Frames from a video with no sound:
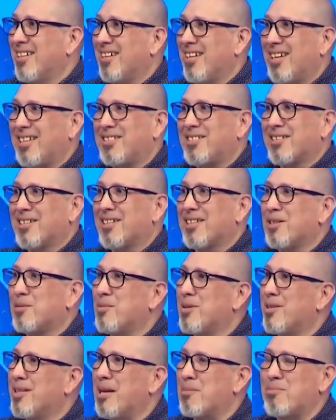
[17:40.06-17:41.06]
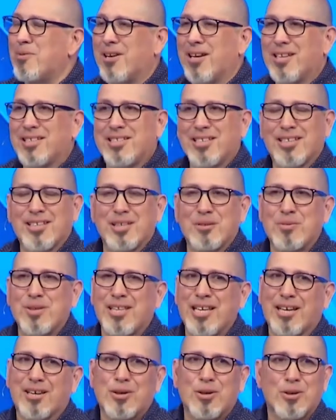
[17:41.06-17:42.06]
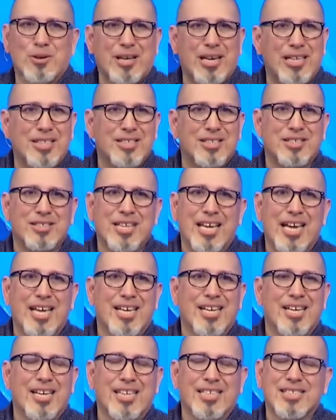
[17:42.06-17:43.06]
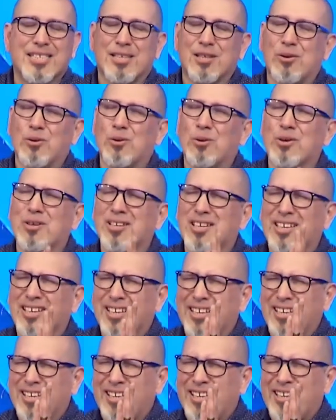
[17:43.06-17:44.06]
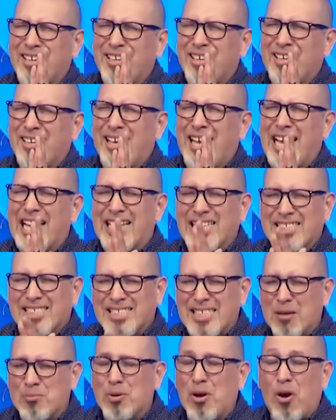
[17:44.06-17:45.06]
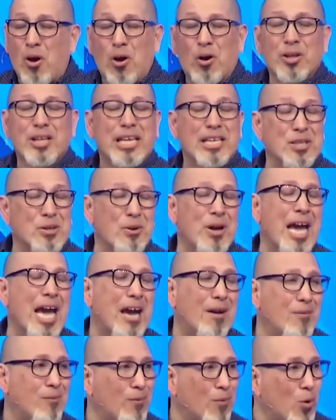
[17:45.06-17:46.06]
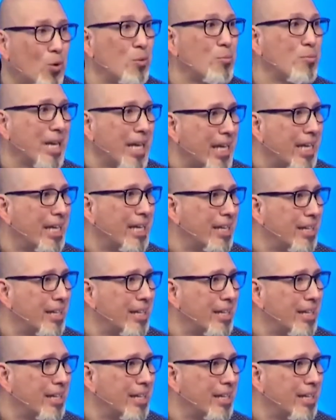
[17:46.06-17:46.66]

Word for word: I took a little bit of that bread, I took a little bit of that coke, and I just ate it. And I said, Lord, I accept all that you have for me